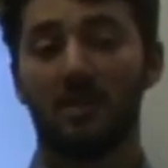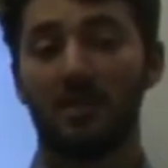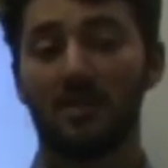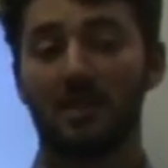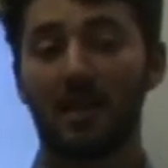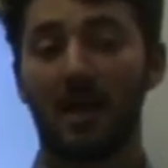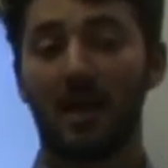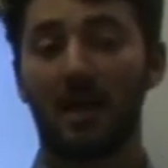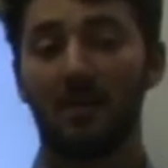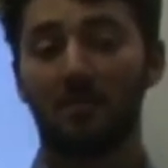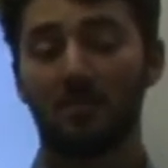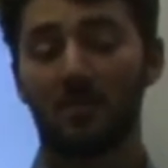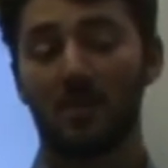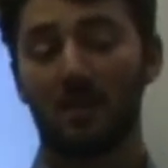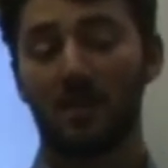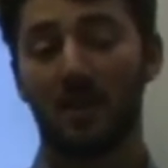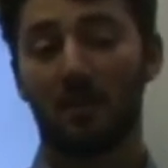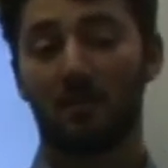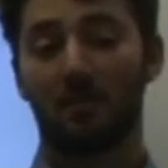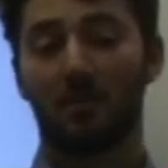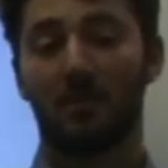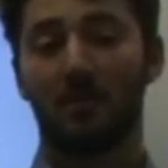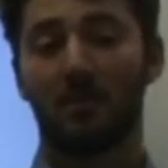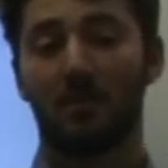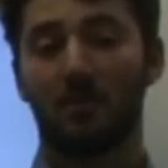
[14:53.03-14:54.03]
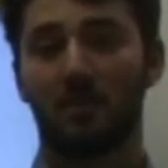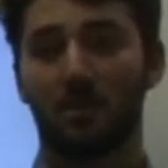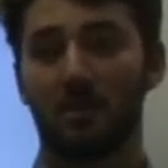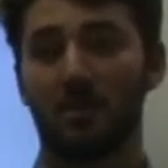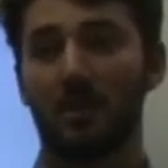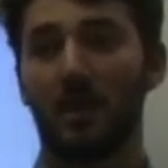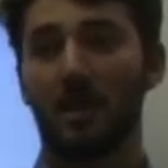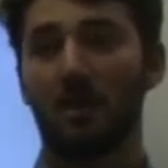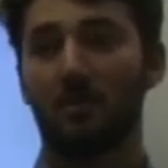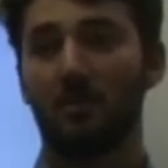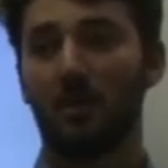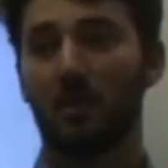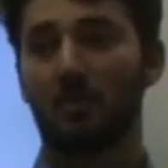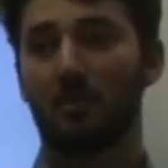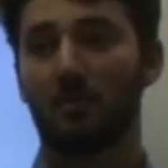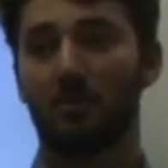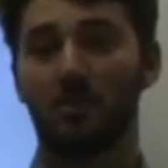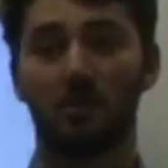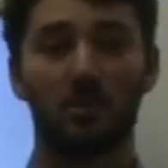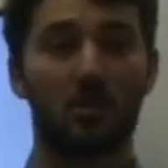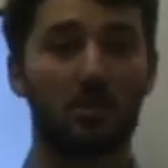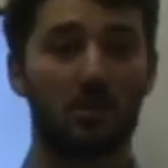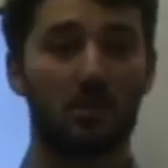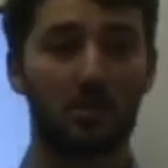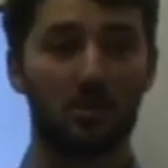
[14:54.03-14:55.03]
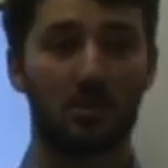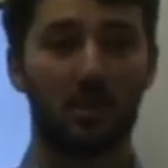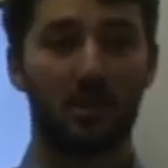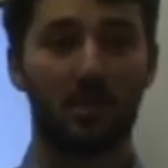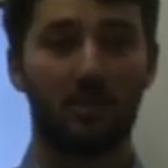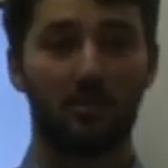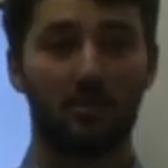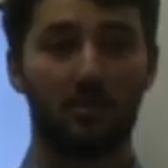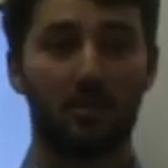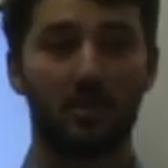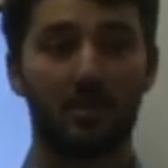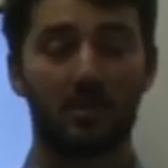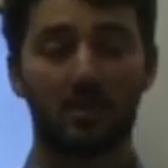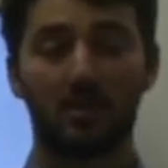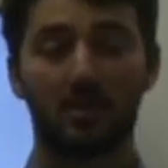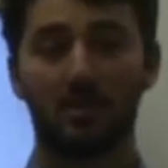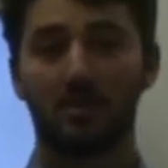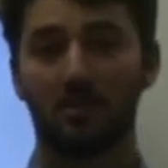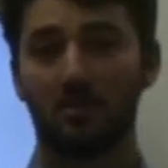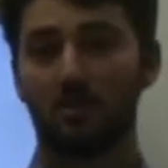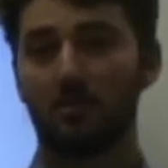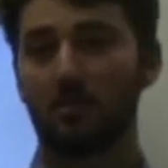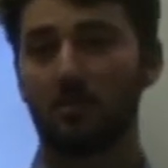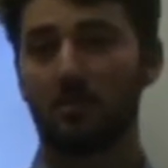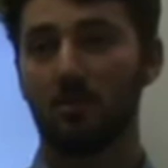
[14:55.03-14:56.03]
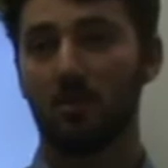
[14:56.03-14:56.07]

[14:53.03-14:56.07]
scams happening on the dark web, just like there is